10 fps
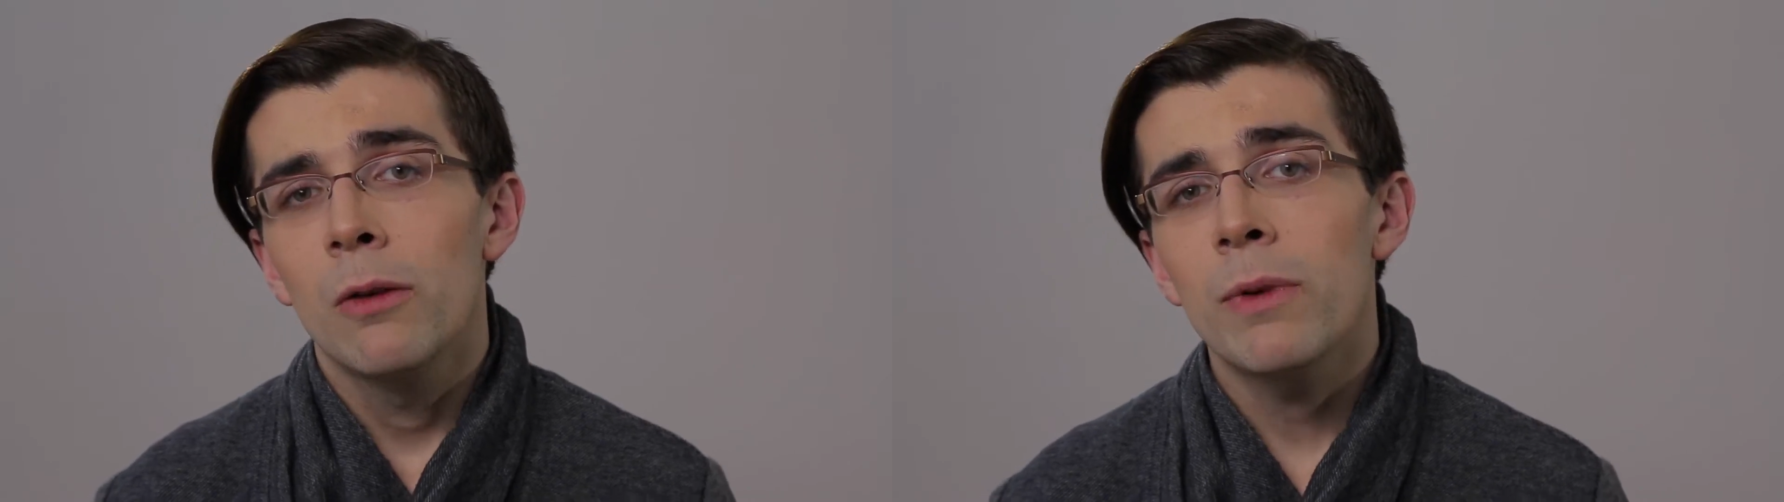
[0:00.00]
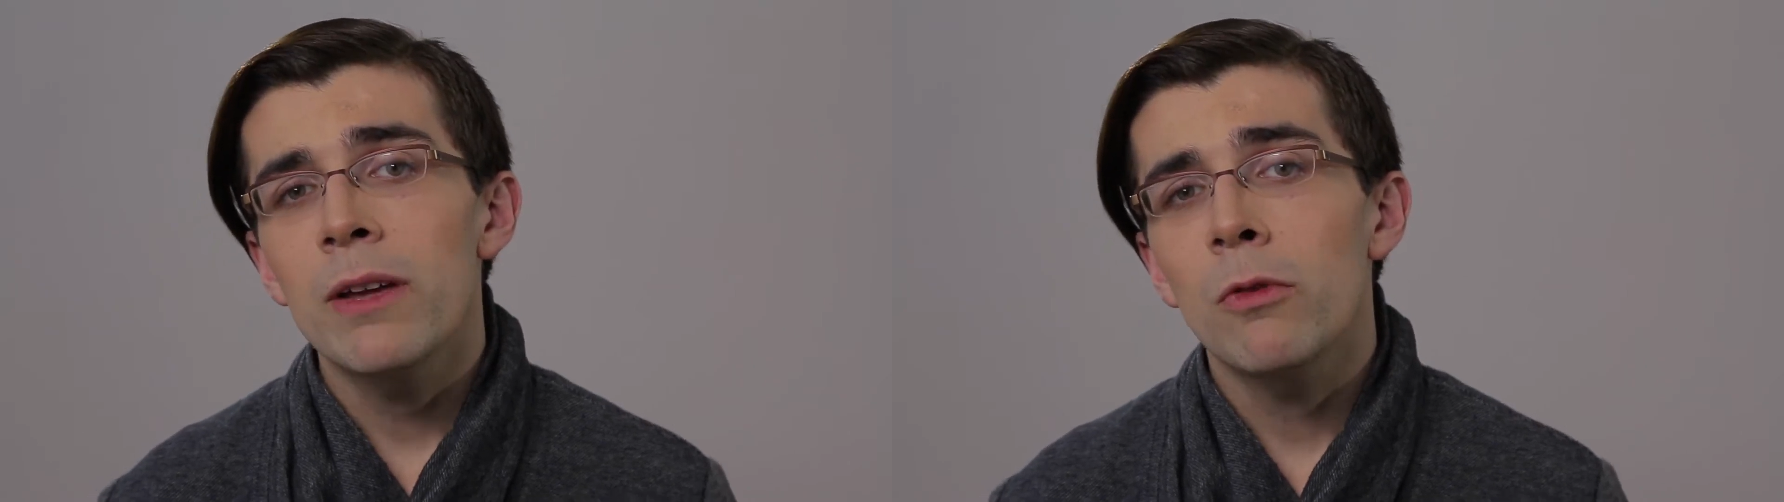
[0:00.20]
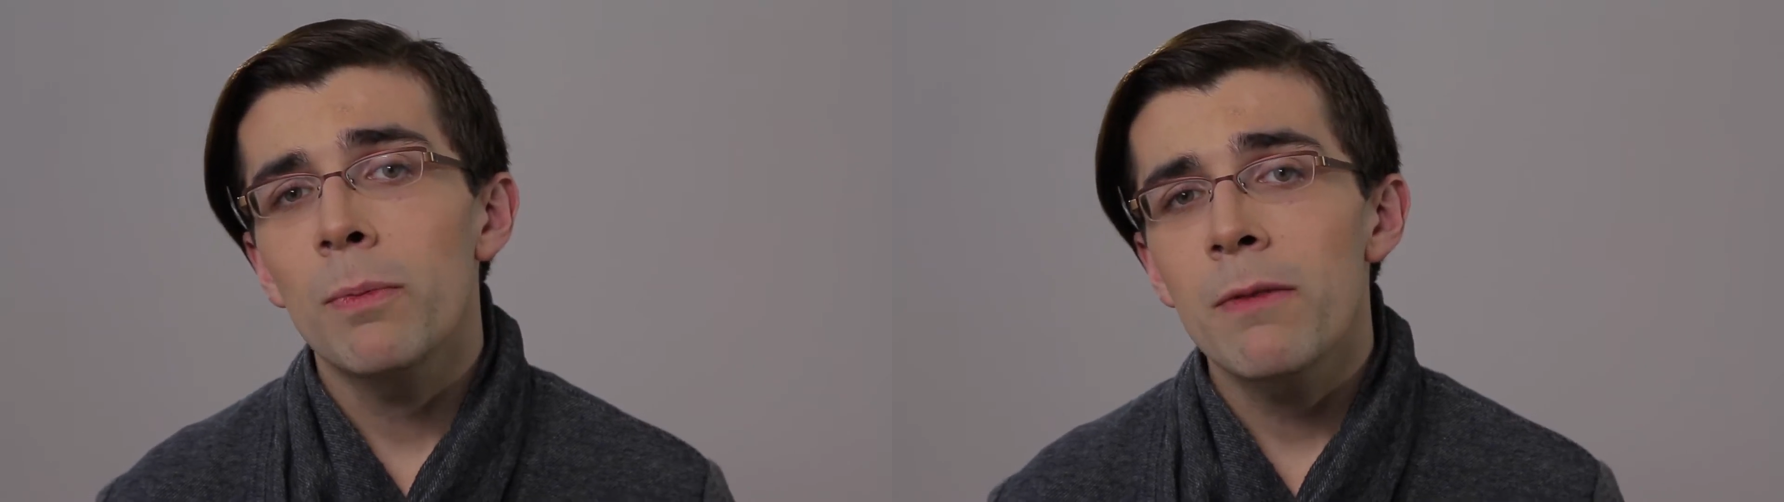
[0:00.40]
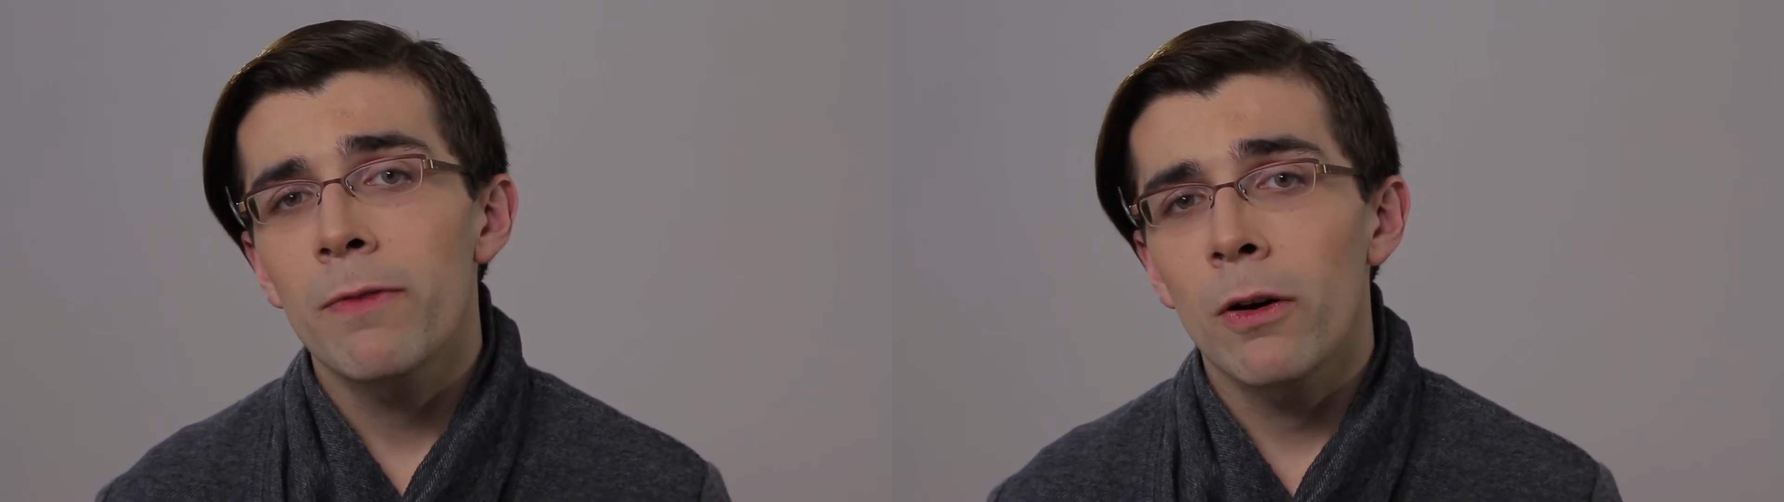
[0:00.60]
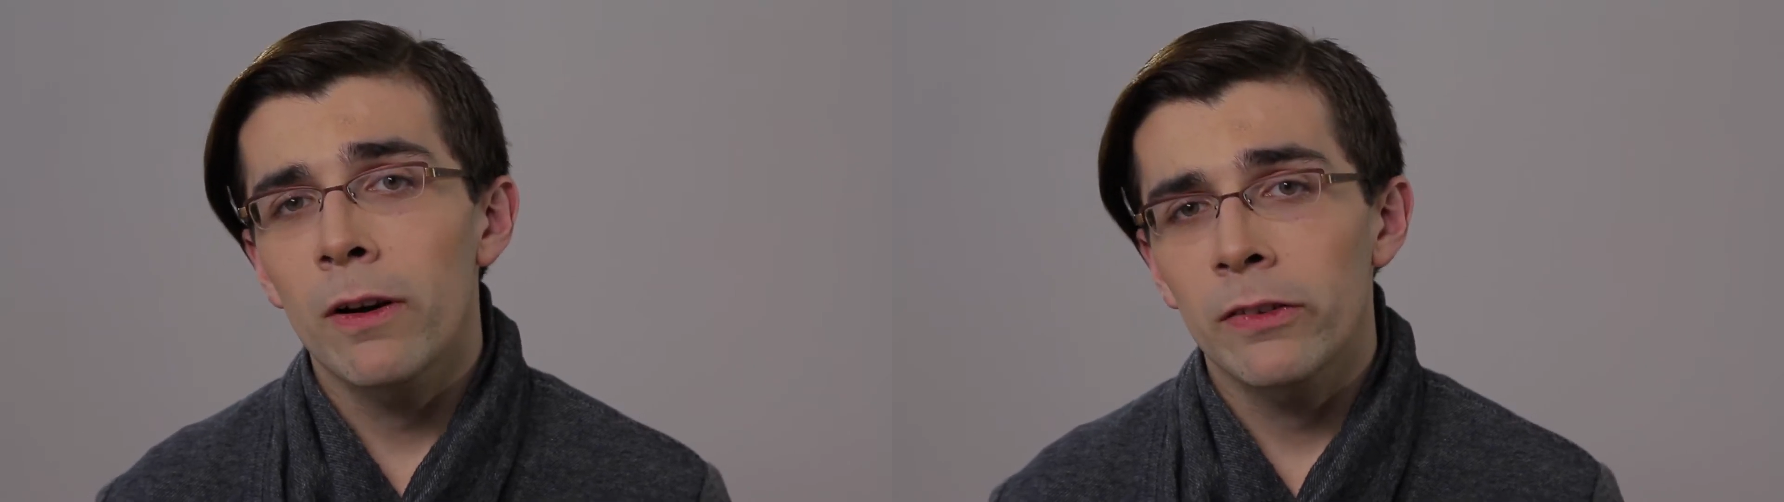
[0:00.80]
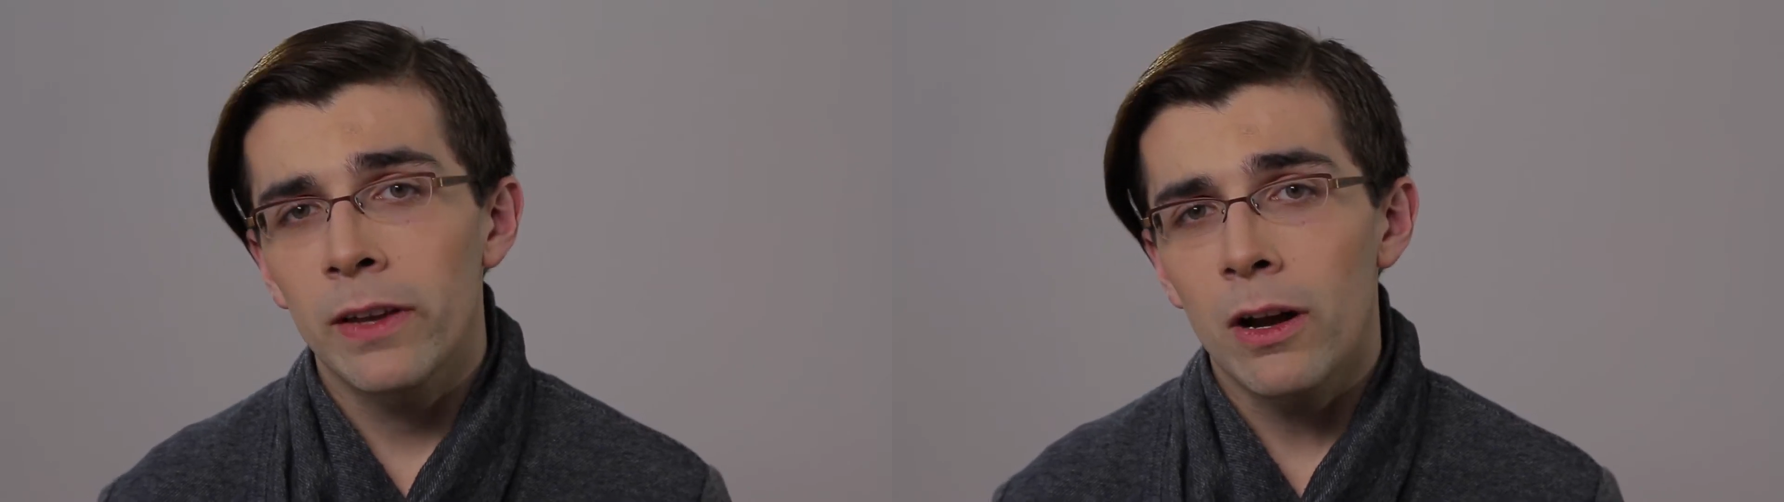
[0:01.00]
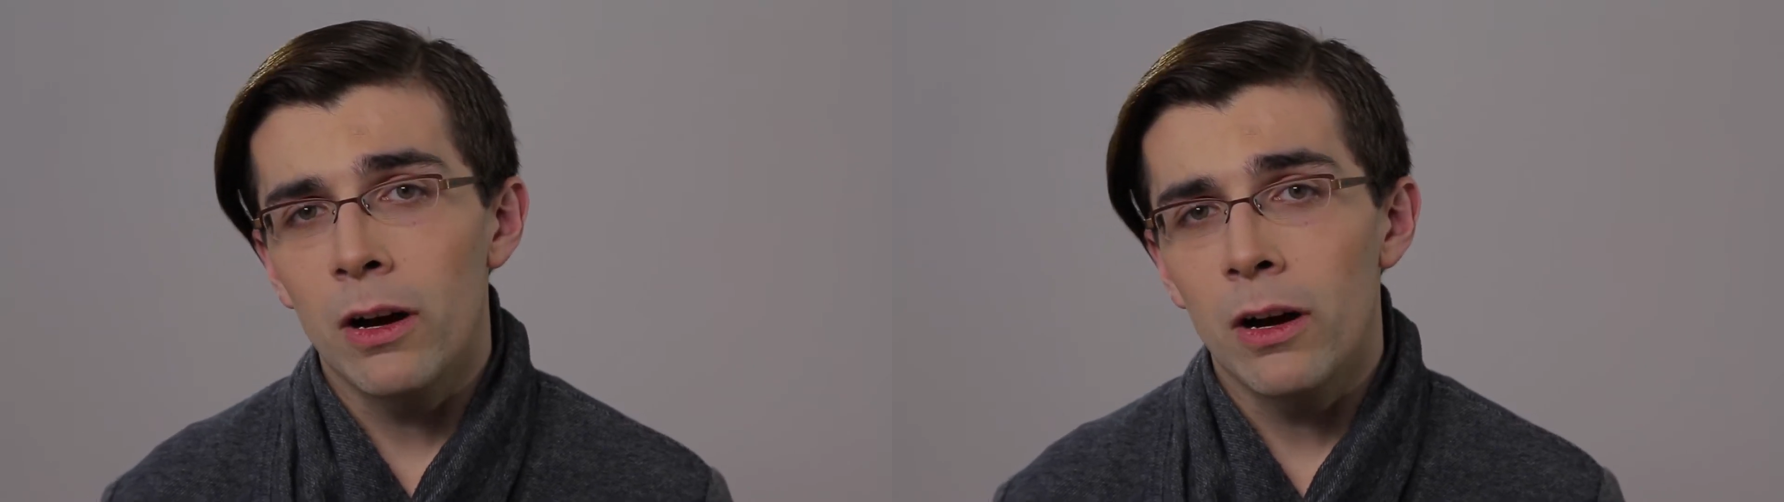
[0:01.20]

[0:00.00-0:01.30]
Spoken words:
we will be focusing